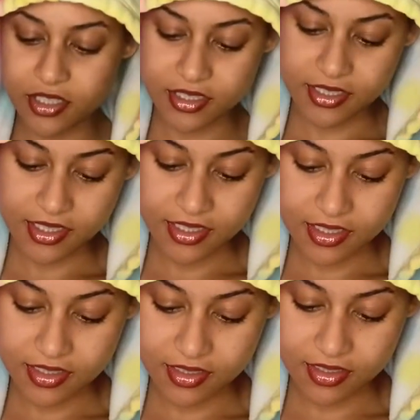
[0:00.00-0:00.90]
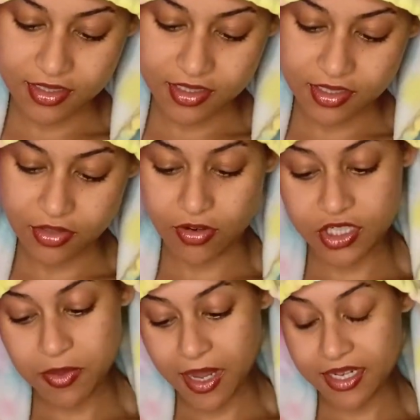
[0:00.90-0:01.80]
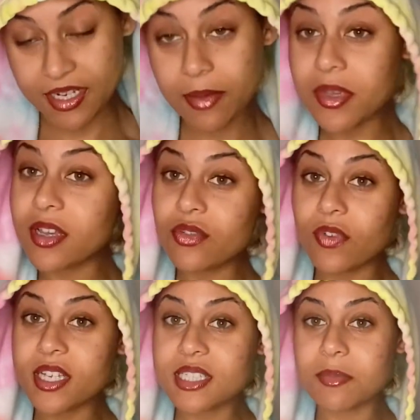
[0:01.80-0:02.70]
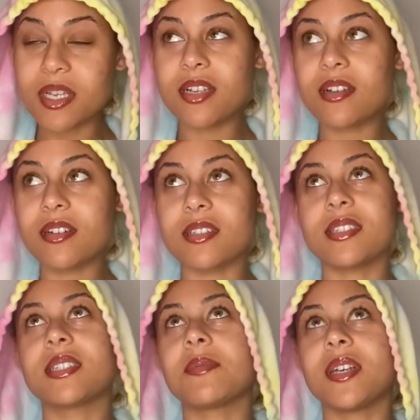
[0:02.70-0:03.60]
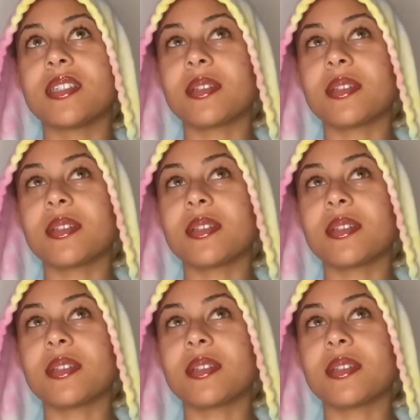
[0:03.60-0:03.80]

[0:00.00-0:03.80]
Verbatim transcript: This is the crushed macadamia and rice milk. This smells